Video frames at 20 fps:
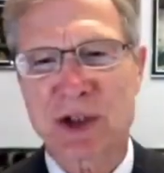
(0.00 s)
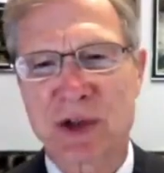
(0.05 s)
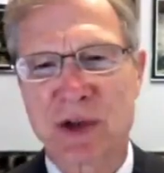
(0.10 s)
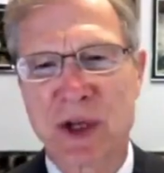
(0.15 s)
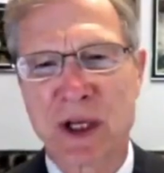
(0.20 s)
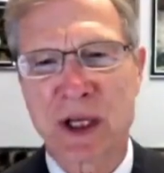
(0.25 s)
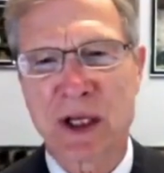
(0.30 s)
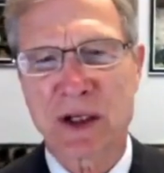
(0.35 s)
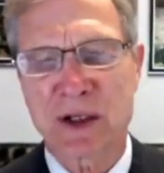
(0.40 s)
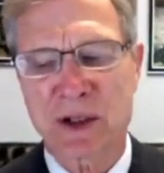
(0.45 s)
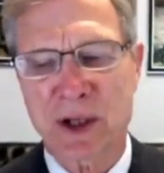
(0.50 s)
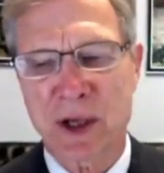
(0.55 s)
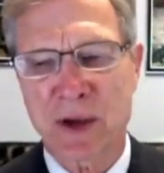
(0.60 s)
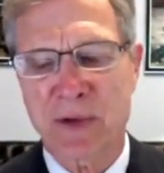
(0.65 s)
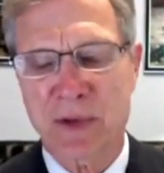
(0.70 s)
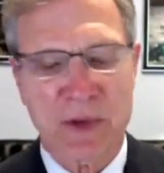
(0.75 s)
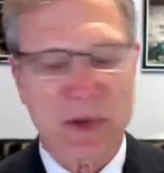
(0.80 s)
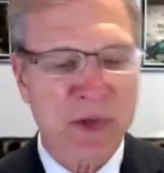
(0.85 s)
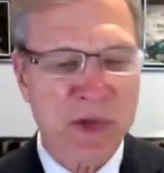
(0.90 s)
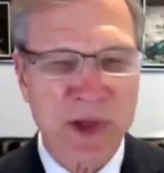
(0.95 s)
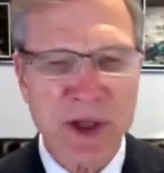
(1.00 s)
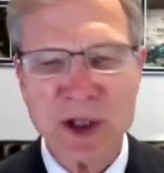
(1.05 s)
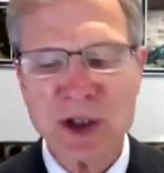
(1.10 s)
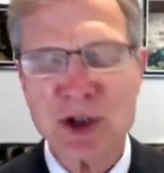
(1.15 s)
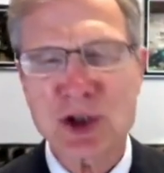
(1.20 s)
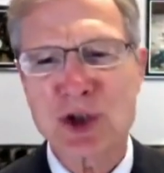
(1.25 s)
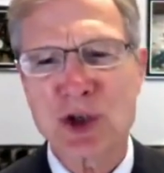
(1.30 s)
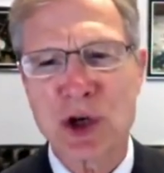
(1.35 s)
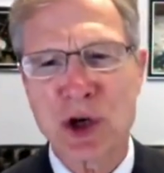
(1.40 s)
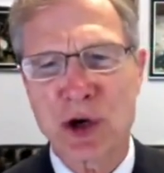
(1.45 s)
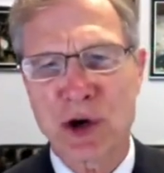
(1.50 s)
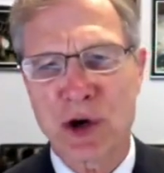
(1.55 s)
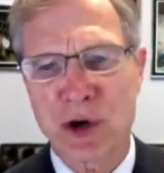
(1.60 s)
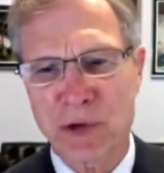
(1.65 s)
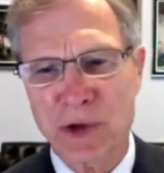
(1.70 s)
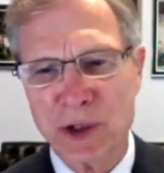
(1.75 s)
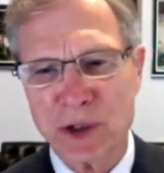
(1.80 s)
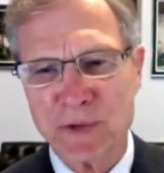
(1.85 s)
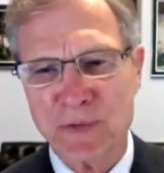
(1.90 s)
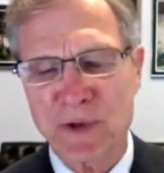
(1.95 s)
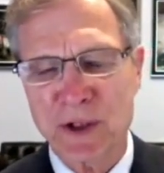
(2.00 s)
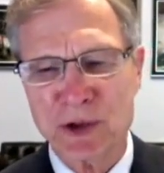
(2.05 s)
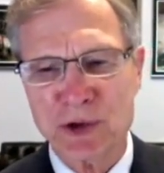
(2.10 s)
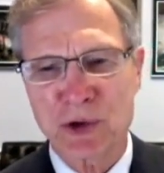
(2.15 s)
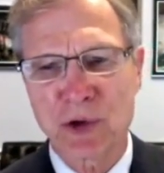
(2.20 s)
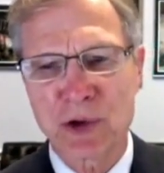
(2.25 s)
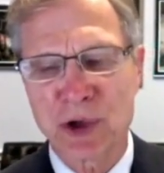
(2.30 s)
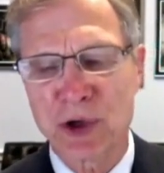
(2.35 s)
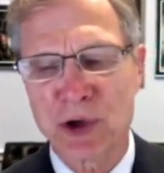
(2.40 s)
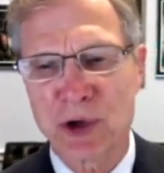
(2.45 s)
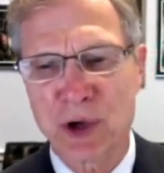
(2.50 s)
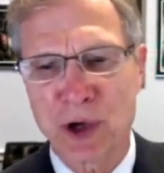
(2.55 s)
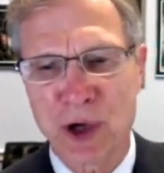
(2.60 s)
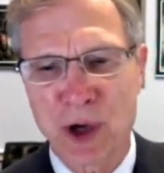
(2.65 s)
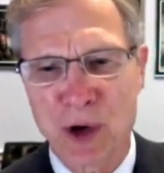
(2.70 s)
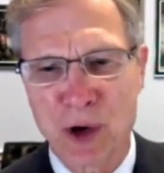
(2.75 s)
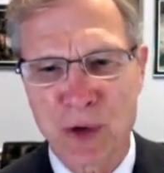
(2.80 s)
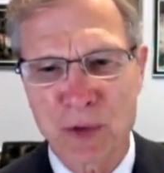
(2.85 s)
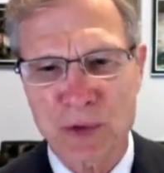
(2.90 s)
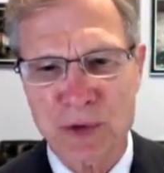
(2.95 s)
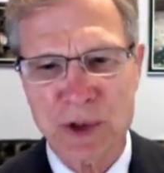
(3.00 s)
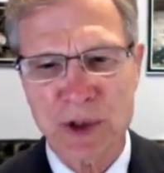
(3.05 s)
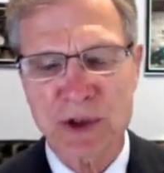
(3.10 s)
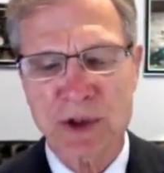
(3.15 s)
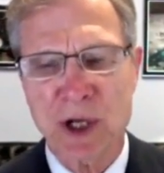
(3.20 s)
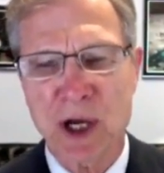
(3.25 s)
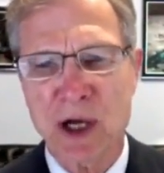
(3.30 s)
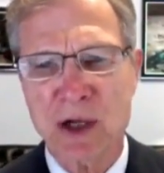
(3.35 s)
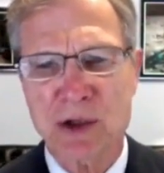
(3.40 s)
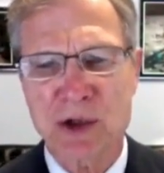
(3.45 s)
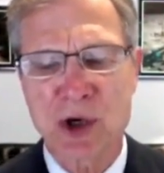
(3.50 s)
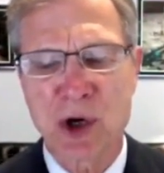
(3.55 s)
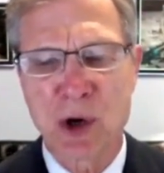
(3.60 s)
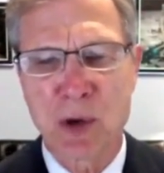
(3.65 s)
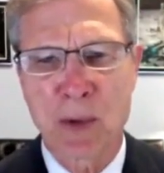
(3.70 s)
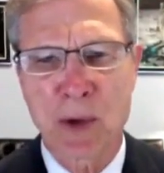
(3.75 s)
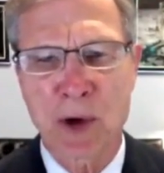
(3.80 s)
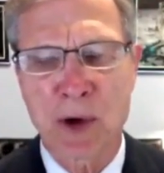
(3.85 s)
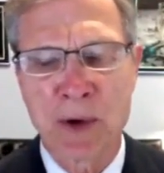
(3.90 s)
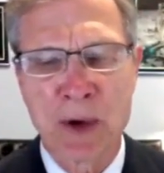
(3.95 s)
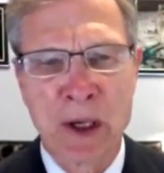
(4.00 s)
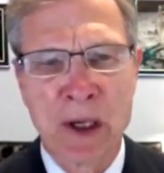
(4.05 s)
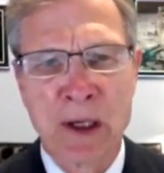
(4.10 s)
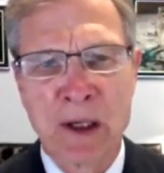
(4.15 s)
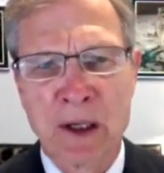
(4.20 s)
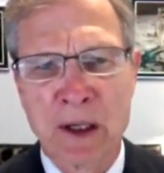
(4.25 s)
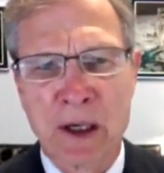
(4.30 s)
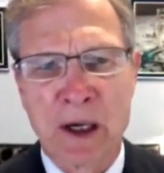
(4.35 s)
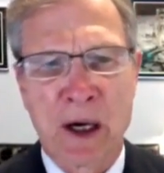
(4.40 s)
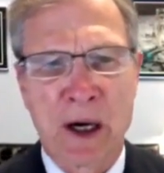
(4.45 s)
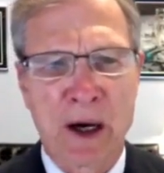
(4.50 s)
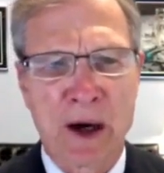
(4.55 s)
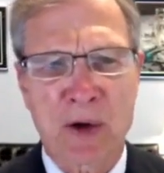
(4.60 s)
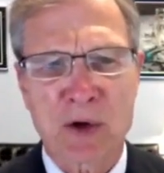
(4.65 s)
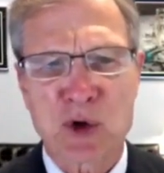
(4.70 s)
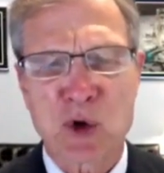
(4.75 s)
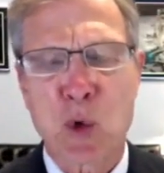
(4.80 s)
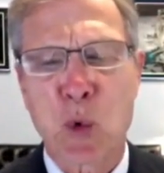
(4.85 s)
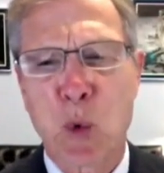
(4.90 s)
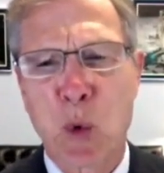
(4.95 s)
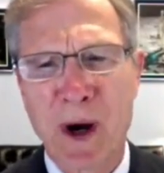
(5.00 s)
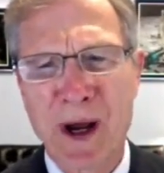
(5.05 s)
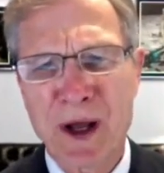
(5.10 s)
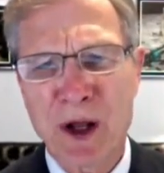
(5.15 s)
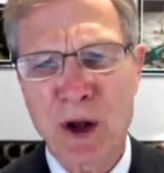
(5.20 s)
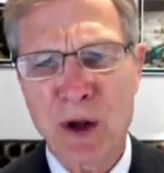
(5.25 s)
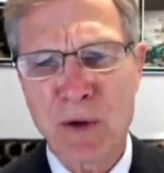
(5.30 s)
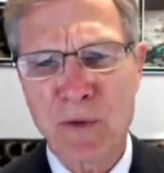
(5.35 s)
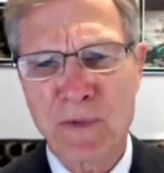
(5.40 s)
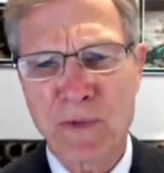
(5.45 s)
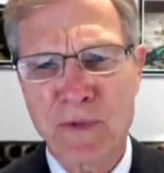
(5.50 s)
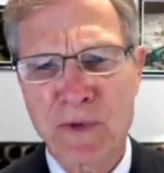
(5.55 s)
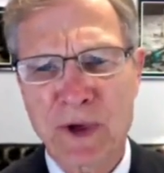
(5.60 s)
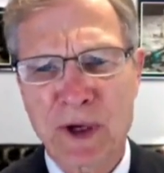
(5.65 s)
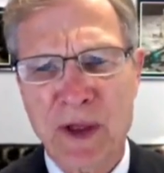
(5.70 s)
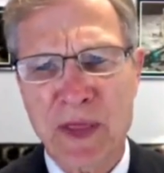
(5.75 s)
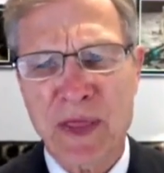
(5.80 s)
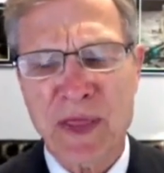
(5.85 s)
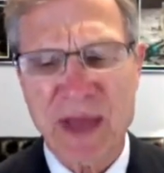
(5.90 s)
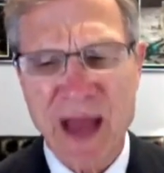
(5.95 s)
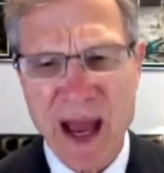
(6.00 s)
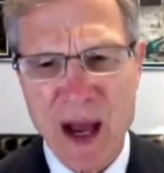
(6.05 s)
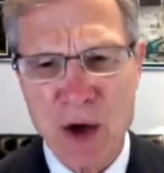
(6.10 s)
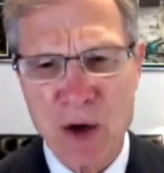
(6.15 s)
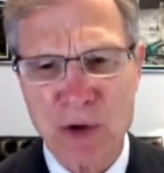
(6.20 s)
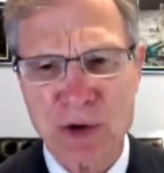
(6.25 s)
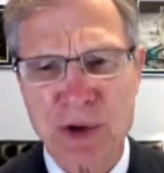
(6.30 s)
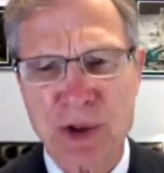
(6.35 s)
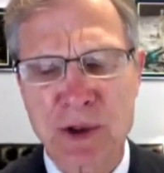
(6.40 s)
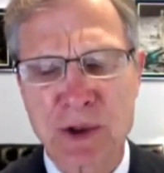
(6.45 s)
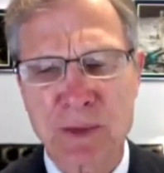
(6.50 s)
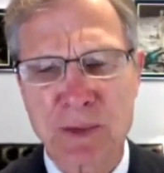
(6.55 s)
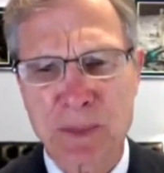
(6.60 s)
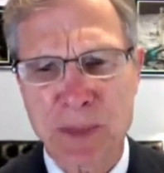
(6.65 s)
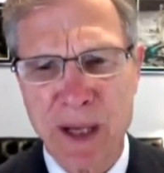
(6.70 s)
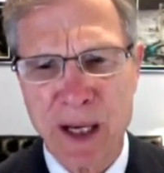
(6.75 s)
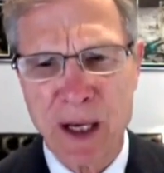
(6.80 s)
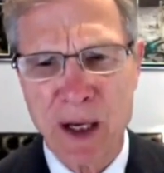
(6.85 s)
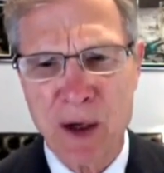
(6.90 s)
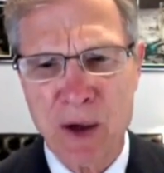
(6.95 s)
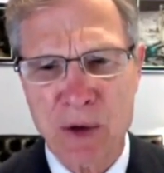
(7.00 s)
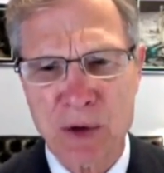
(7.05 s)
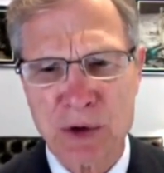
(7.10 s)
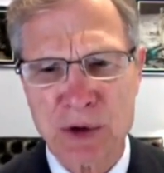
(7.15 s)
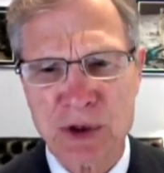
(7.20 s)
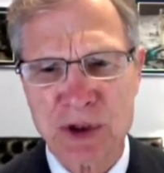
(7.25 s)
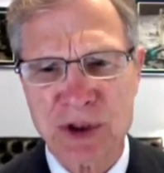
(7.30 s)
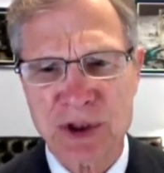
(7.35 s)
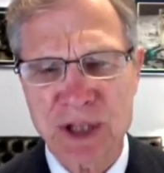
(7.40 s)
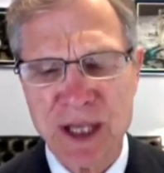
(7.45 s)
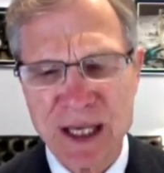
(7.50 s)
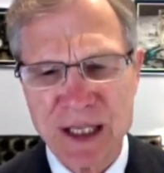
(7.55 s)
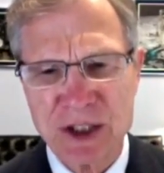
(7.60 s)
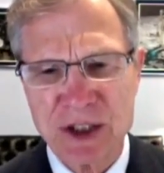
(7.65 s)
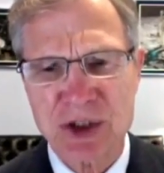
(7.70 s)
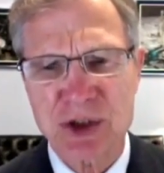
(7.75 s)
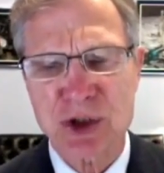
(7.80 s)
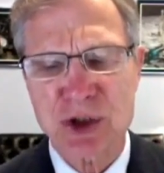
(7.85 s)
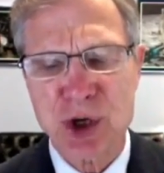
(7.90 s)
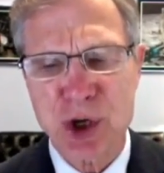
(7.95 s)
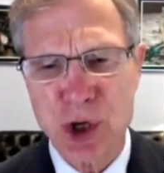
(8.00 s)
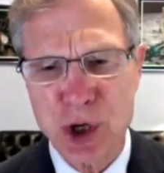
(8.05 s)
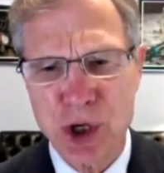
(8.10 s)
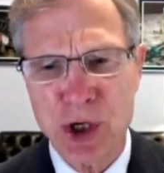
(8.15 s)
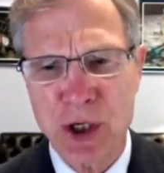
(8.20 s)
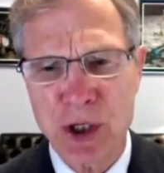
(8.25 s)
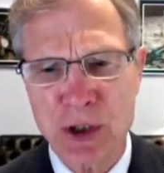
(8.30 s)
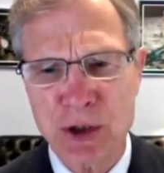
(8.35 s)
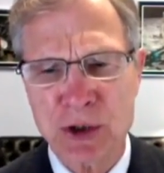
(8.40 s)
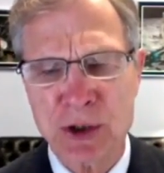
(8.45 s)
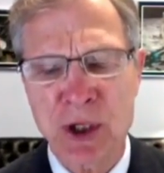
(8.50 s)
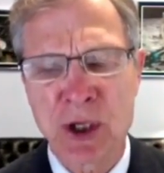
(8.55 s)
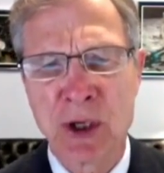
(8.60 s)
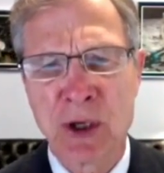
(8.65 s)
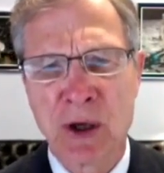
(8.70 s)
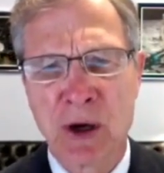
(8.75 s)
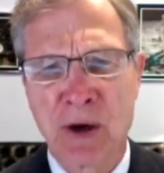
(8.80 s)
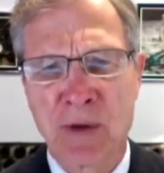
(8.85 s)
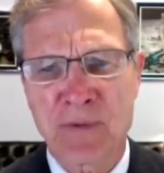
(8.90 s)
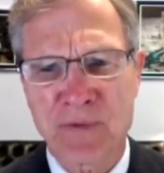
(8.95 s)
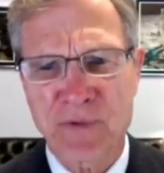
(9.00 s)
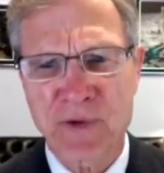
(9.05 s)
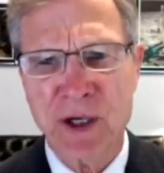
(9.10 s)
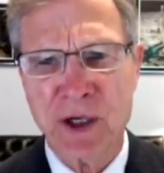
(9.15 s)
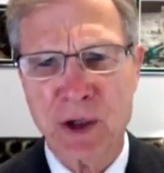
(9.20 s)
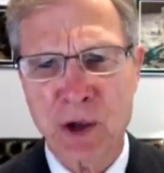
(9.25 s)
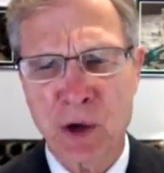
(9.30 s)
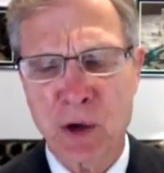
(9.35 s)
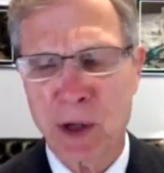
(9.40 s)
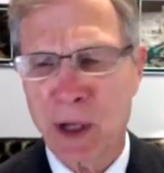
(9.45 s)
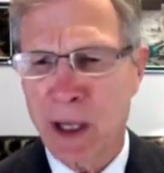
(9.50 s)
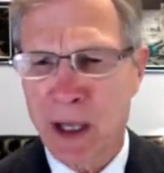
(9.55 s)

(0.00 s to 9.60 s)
the uh, this year, this fiscal year alone, since October, uh, 12,000 pounds, six tons of fentanyl.